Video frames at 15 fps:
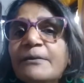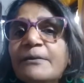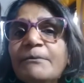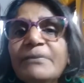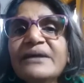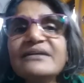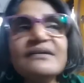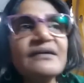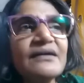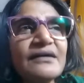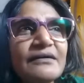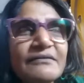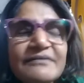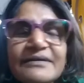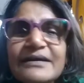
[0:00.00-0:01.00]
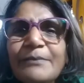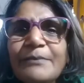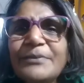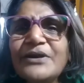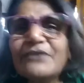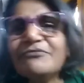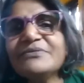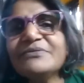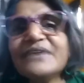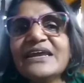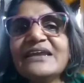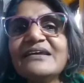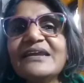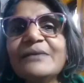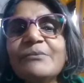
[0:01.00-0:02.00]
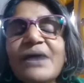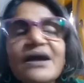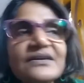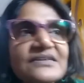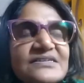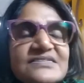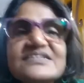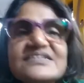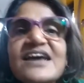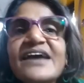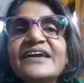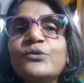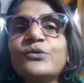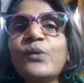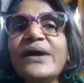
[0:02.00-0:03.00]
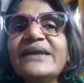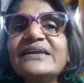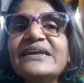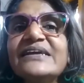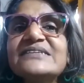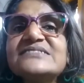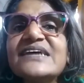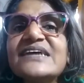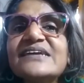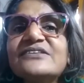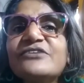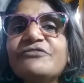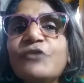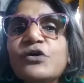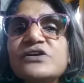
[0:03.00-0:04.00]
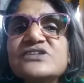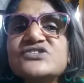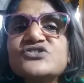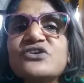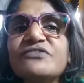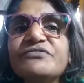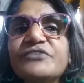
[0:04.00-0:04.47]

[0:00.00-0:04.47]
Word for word: But a couple of Nilgiri martens dying quietly inside the forest of,